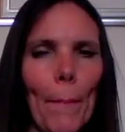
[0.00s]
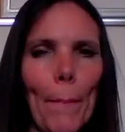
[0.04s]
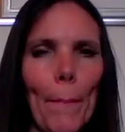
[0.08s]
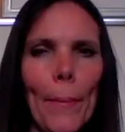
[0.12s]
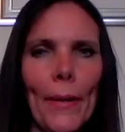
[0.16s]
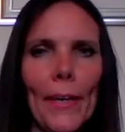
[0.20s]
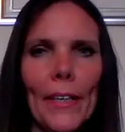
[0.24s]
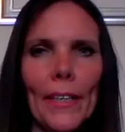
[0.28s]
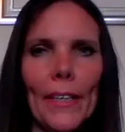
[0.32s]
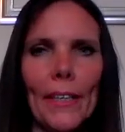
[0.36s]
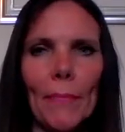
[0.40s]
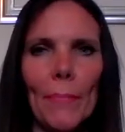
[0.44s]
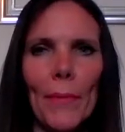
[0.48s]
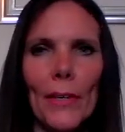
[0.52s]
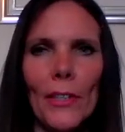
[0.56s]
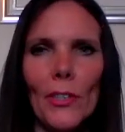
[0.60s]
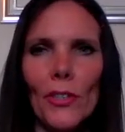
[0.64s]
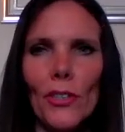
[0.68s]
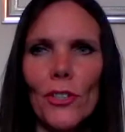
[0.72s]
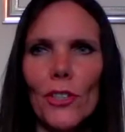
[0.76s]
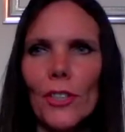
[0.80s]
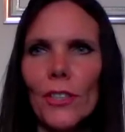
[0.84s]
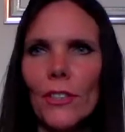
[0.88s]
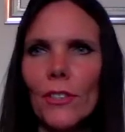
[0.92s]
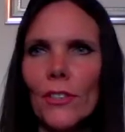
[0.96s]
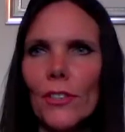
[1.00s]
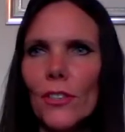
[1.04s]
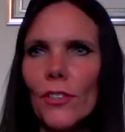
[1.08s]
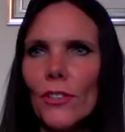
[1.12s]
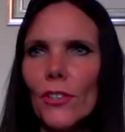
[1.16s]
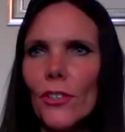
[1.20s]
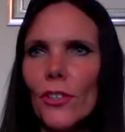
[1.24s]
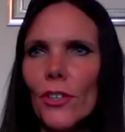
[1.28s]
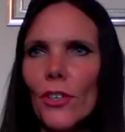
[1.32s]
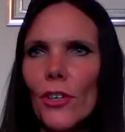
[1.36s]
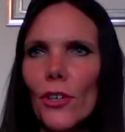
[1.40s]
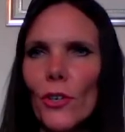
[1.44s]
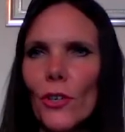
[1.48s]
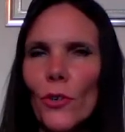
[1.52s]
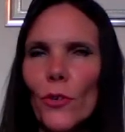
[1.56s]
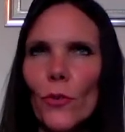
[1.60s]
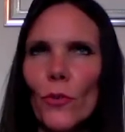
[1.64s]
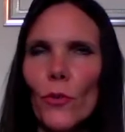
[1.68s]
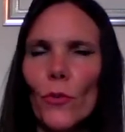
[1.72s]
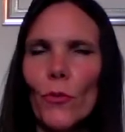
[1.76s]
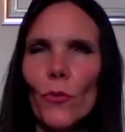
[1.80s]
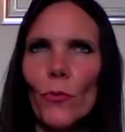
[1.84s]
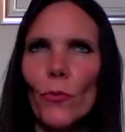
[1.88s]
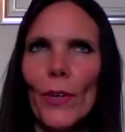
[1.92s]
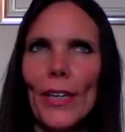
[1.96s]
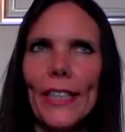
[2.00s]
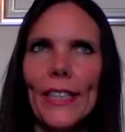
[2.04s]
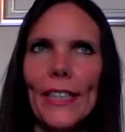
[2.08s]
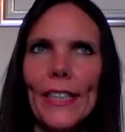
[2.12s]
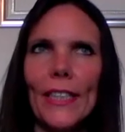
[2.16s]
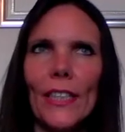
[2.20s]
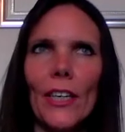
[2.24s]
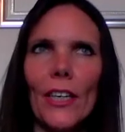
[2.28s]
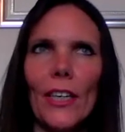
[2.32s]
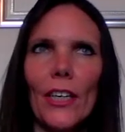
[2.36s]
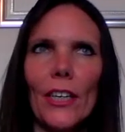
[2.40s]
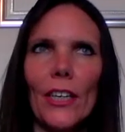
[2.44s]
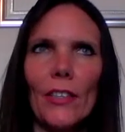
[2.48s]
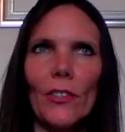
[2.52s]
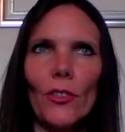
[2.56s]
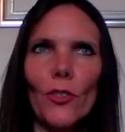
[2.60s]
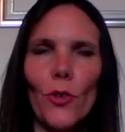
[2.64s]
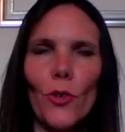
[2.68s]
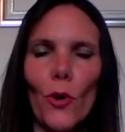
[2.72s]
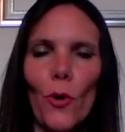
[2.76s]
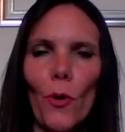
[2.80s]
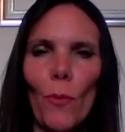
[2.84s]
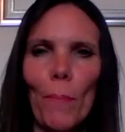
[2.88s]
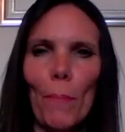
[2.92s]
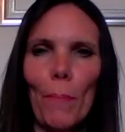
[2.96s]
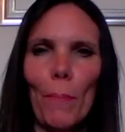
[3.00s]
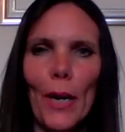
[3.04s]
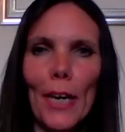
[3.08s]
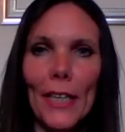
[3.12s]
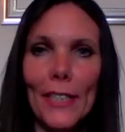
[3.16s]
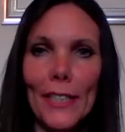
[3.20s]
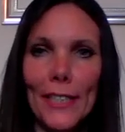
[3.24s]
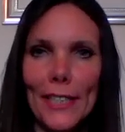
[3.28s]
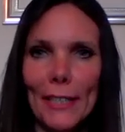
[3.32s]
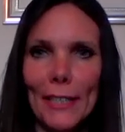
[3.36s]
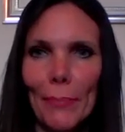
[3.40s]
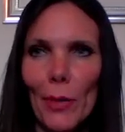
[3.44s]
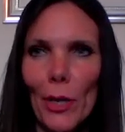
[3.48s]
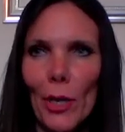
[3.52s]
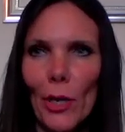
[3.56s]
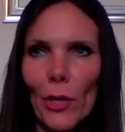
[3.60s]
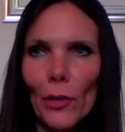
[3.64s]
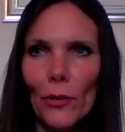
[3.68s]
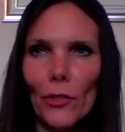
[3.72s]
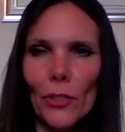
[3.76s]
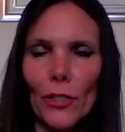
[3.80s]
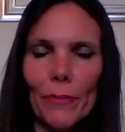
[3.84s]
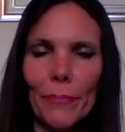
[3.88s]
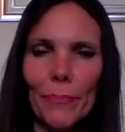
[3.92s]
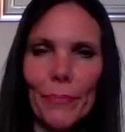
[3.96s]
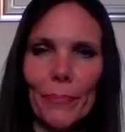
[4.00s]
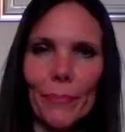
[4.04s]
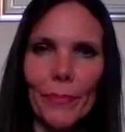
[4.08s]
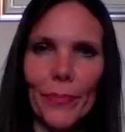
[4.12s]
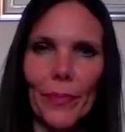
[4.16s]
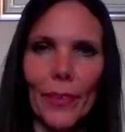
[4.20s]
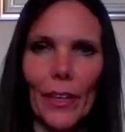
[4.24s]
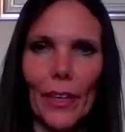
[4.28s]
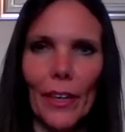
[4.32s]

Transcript: being commissioned to do research on plastic pollution.